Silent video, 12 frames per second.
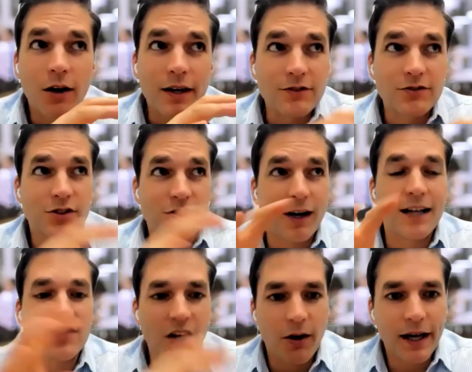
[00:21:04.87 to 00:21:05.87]
interest
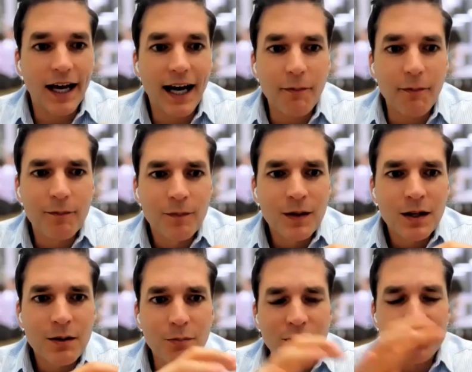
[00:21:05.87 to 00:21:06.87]
rates going up,
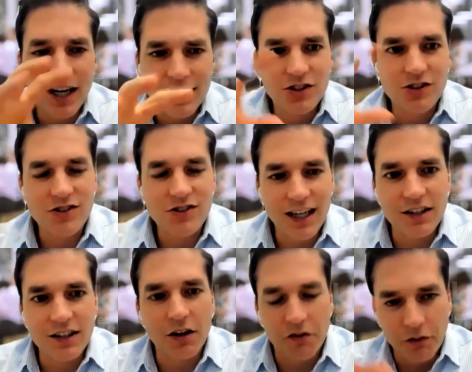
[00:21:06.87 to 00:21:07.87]
but Jack just said
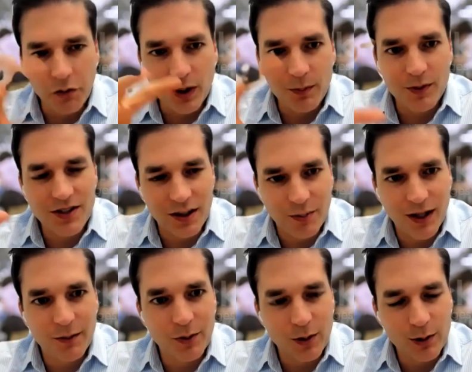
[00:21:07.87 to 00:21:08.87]
you got 40% of
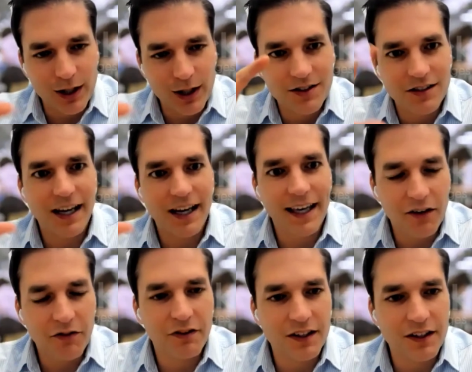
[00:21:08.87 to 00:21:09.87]
people looking to take
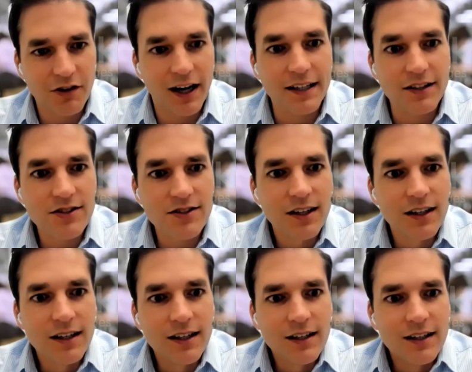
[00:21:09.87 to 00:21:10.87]
out fixed rates.
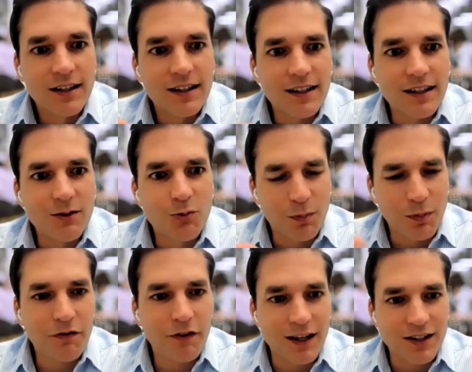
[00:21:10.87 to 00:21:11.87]
Would it
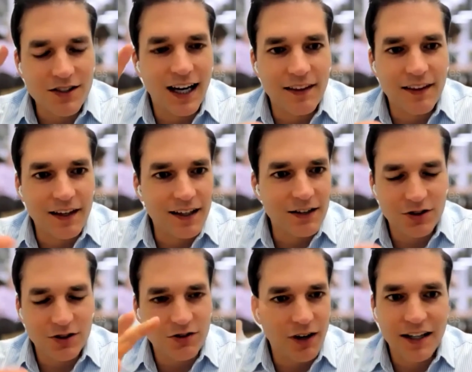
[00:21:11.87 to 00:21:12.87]
be fair to say that
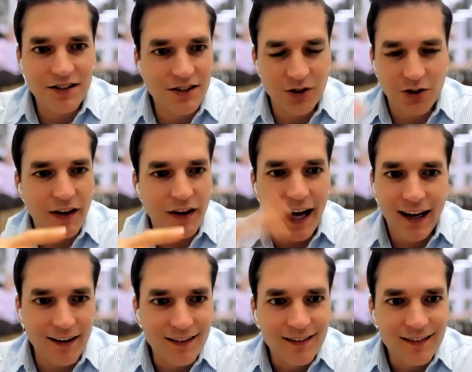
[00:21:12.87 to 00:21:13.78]
interest rates is sort of out,